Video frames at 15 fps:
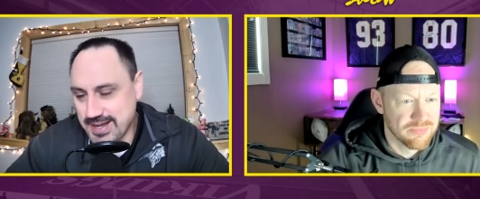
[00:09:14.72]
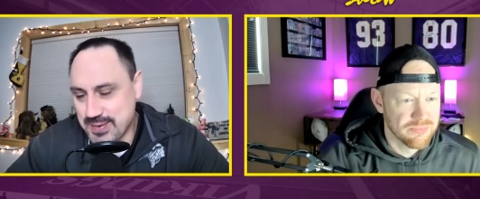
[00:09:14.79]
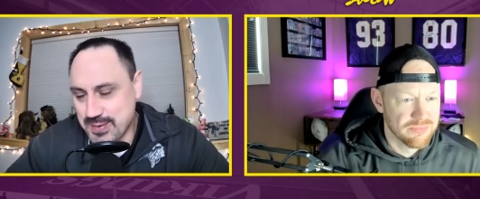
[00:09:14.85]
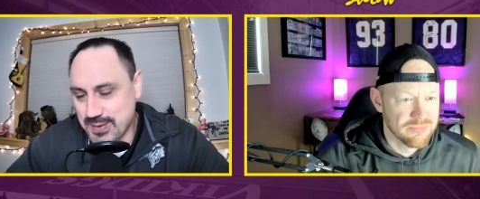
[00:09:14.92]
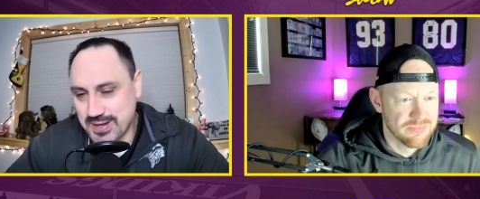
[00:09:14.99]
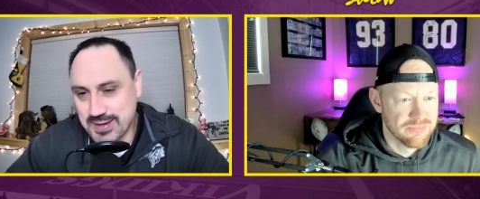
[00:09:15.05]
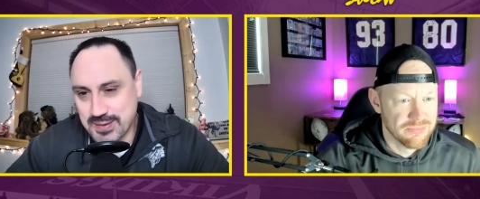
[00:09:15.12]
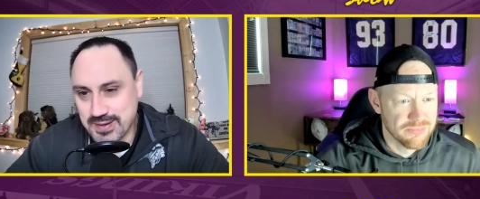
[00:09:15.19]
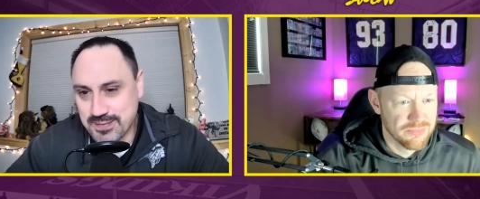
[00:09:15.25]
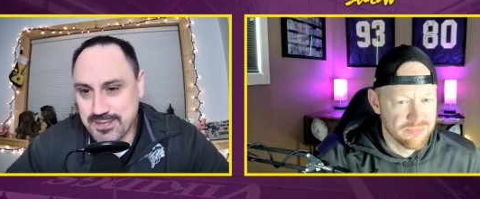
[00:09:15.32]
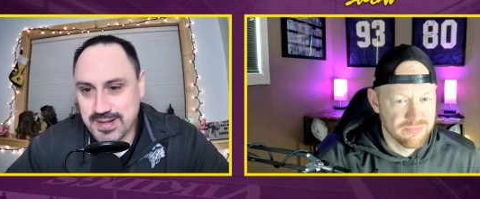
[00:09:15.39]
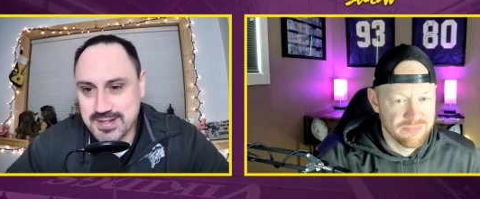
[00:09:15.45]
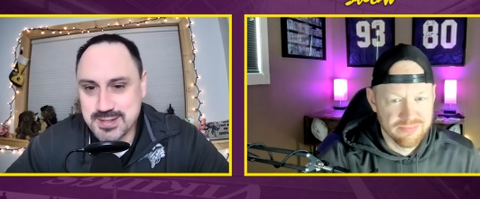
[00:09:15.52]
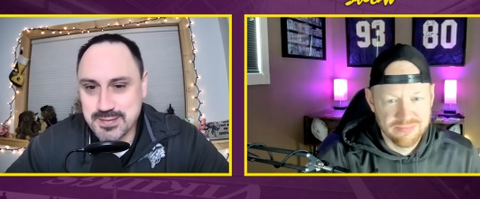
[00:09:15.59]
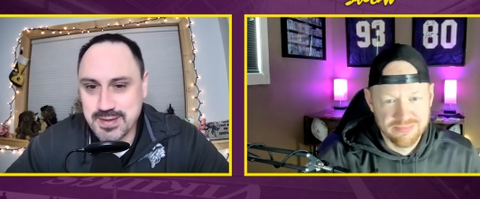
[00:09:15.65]
Speaker 1: i want an
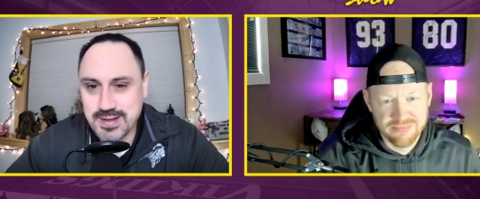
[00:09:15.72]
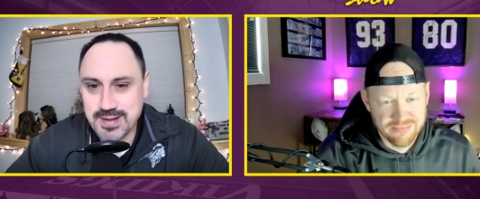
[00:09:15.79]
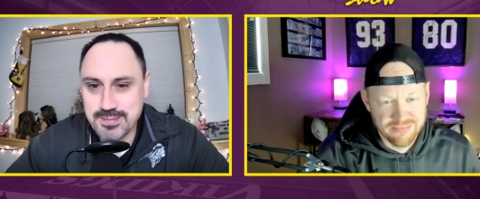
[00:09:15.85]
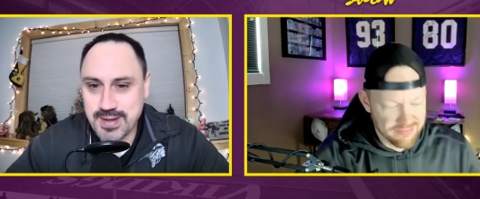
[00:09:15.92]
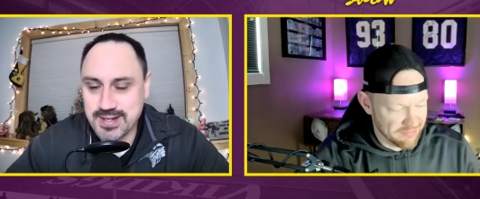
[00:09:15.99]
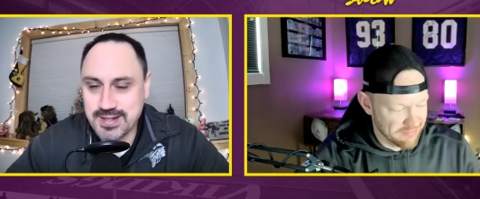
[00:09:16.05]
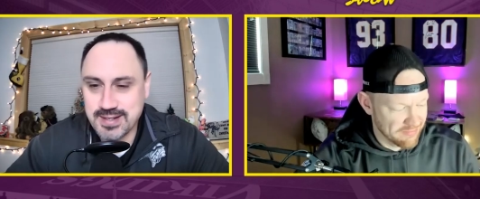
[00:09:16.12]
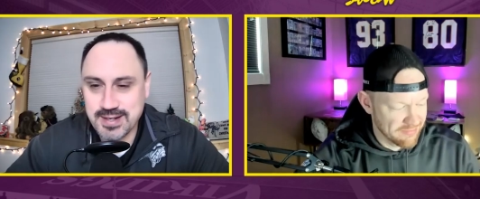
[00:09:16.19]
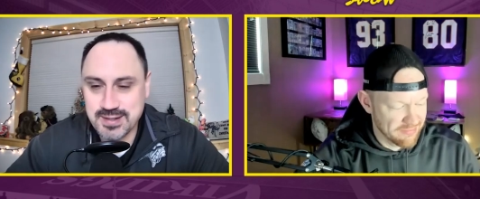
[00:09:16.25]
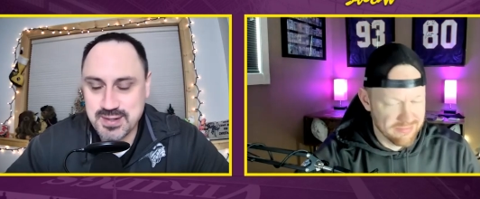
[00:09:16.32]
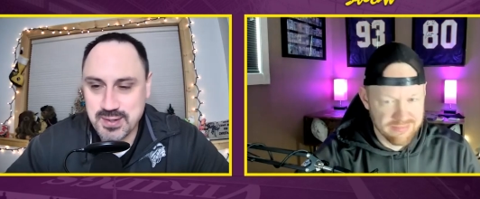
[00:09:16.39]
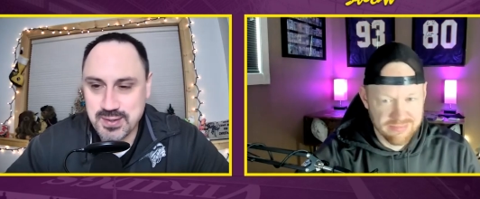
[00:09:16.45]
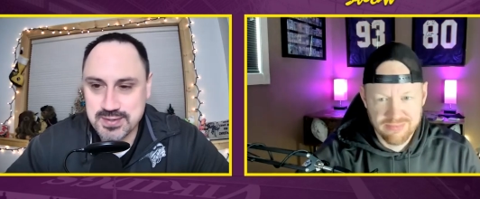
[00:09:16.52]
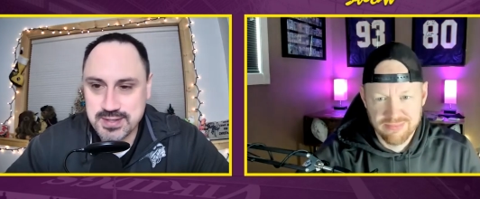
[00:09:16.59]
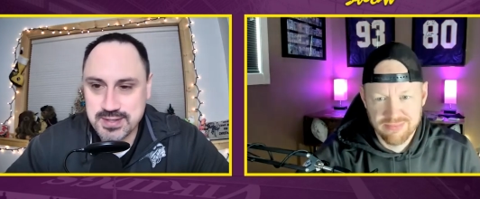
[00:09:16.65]
offensive minded head
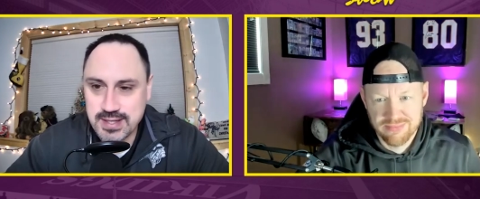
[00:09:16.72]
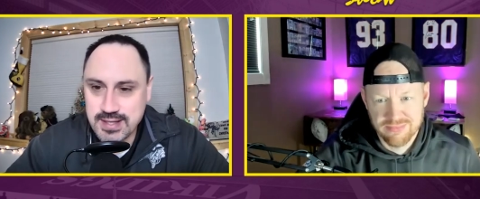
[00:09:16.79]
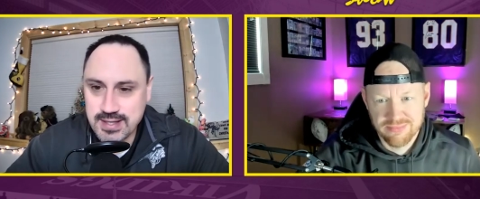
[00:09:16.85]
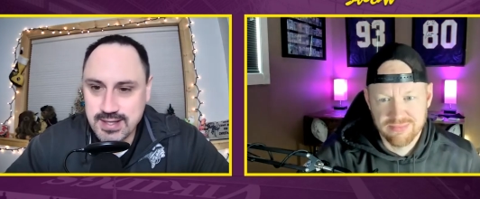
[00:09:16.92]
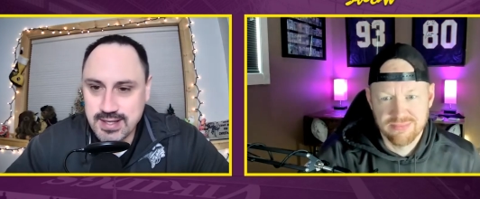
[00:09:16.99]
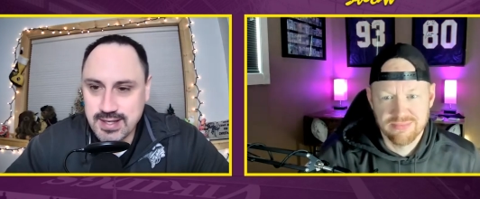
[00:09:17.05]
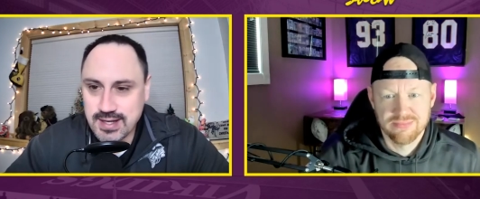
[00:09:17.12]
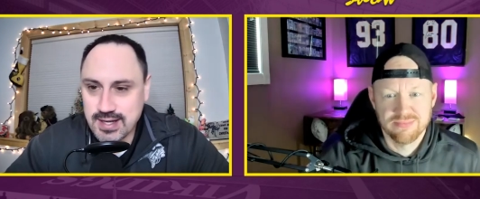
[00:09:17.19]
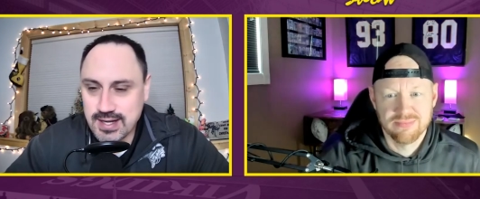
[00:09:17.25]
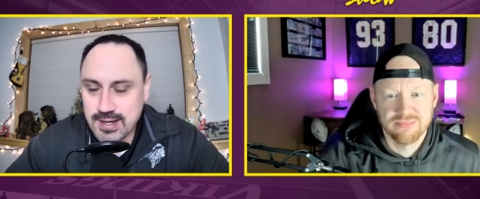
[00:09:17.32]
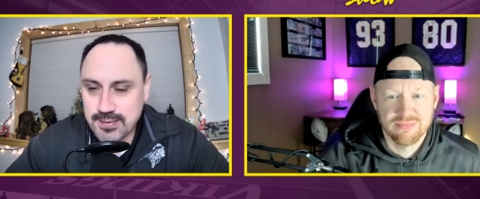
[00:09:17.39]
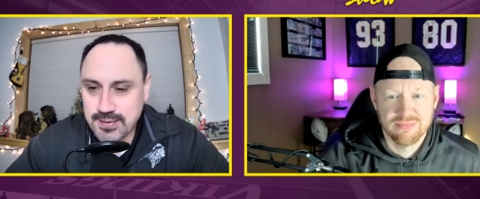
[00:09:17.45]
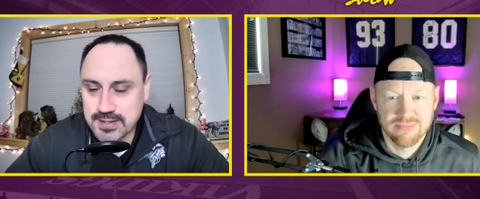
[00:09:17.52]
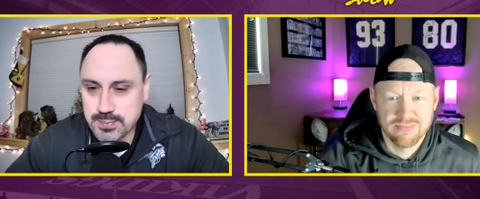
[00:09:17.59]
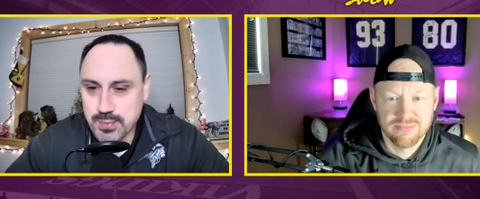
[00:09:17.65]
coach uh,
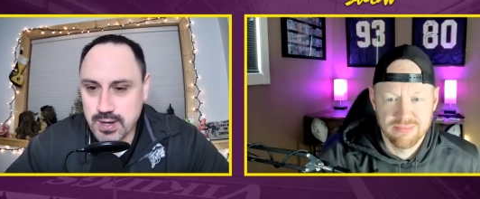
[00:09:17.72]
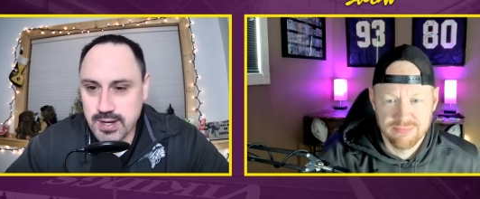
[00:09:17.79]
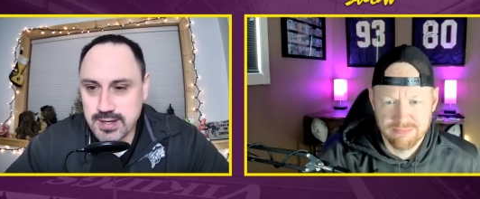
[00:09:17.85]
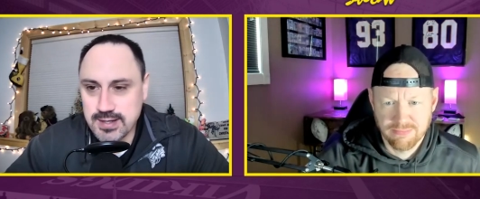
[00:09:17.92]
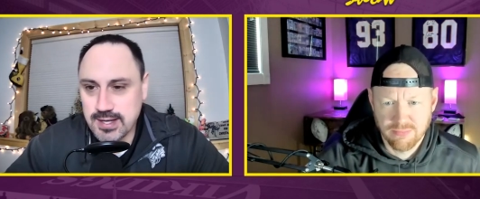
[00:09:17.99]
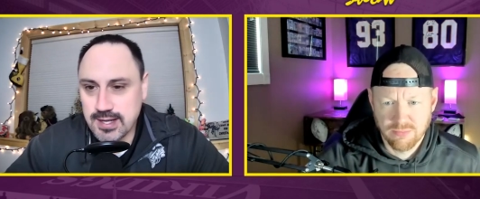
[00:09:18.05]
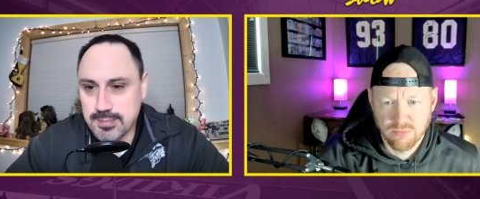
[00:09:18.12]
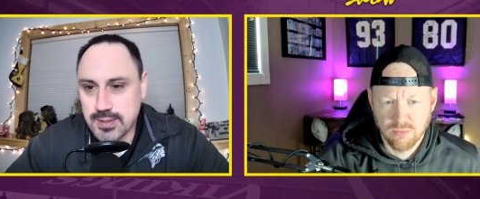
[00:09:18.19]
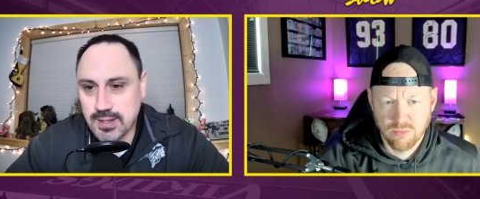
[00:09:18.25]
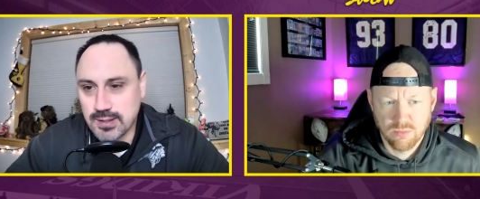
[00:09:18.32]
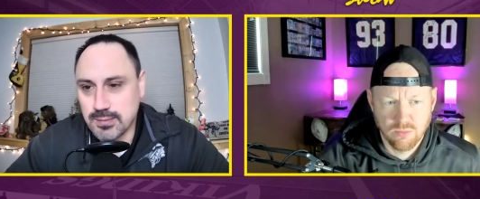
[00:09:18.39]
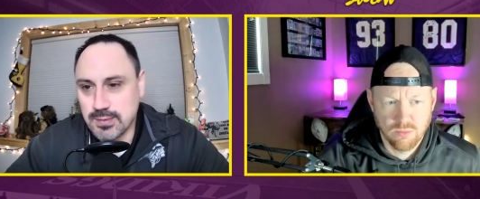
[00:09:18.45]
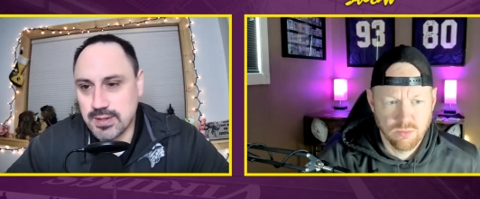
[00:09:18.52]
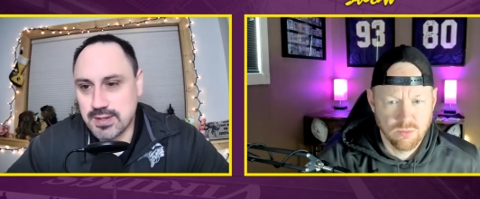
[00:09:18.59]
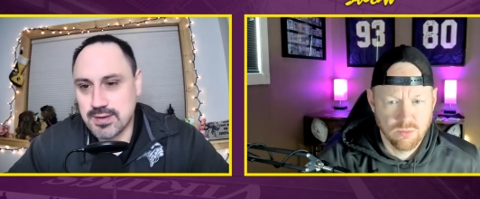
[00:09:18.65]
whether that's Brian Daboll,
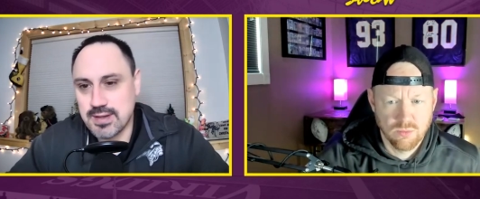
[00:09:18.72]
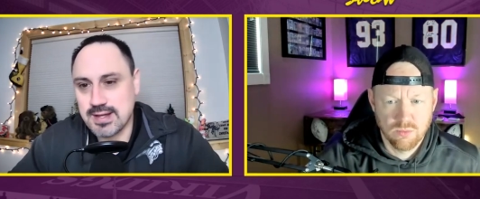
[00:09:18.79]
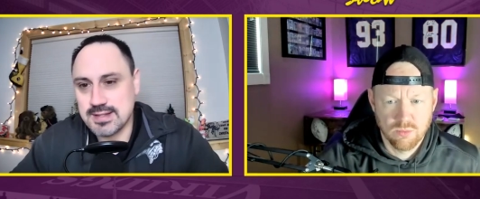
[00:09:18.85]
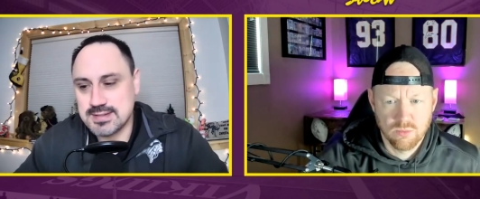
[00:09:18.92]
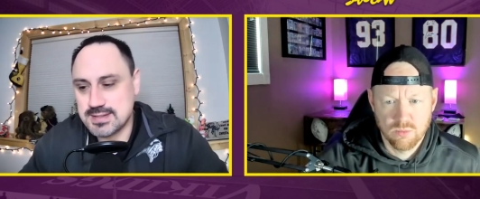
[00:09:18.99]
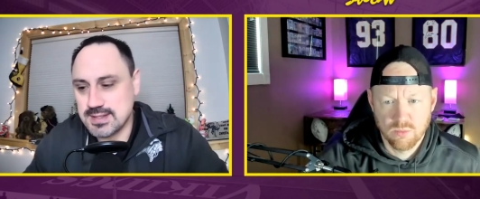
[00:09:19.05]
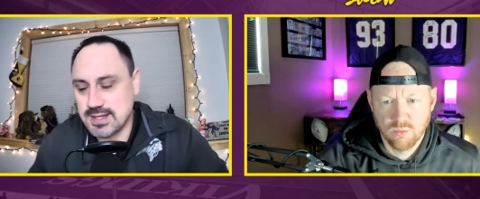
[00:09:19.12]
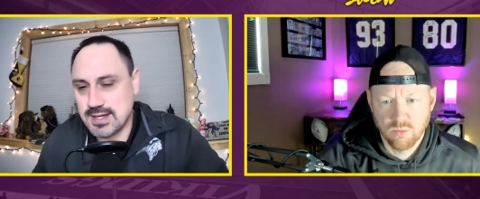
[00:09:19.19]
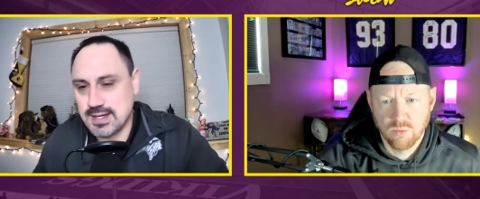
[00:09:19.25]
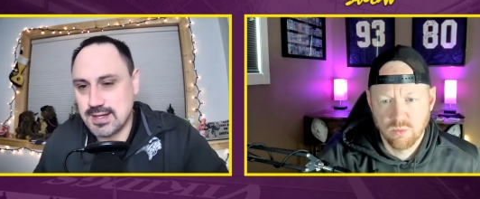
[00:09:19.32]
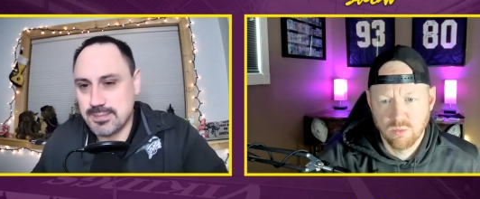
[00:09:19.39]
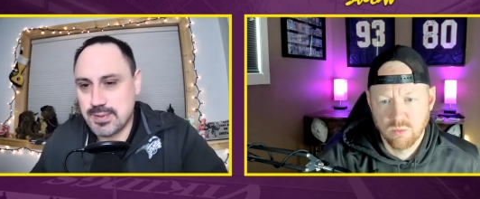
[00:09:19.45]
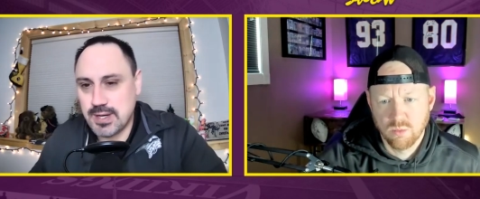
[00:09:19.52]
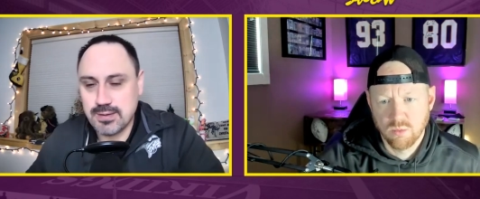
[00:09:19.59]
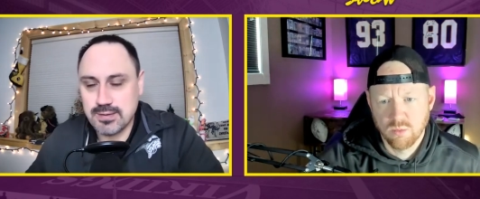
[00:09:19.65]
whether that's uh,
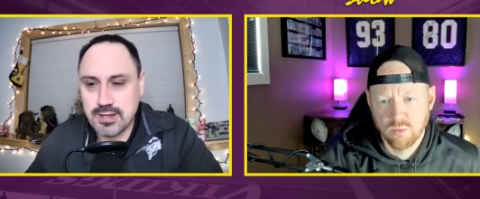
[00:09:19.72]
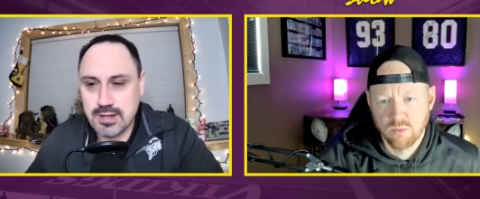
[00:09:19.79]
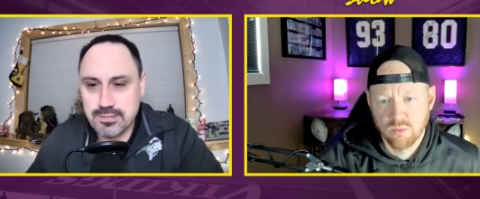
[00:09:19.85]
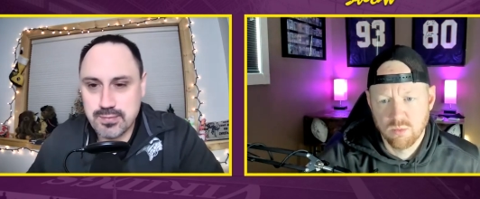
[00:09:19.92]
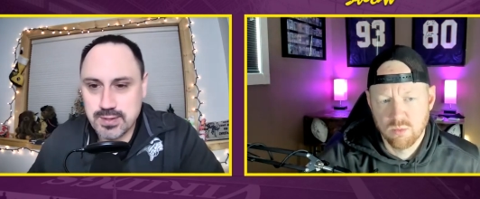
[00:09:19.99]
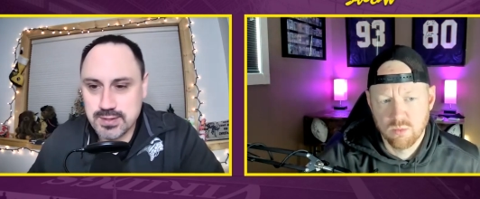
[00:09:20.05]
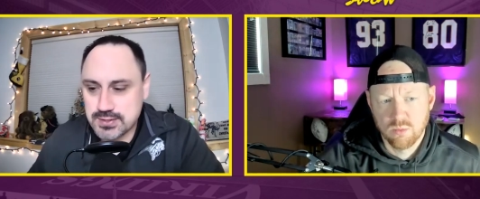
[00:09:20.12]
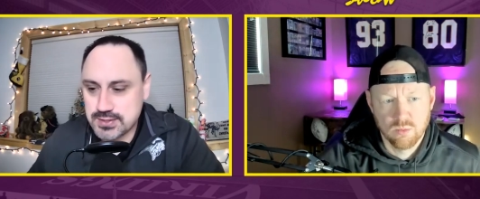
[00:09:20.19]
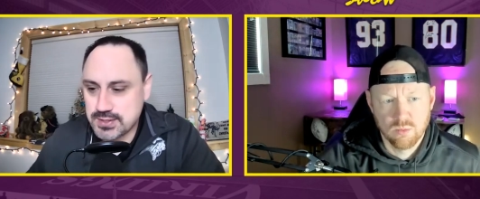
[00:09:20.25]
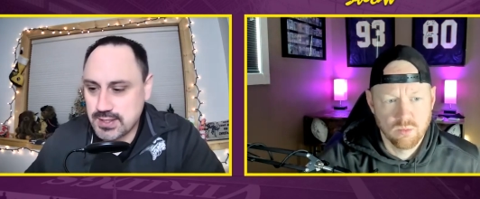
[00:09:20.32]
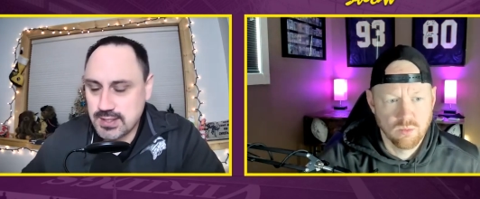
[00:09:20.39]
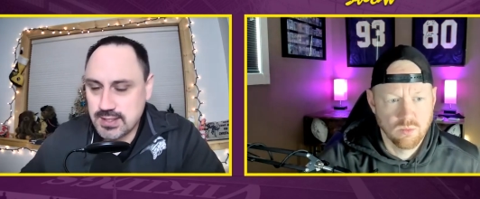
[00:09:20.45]
Byron Leftwich,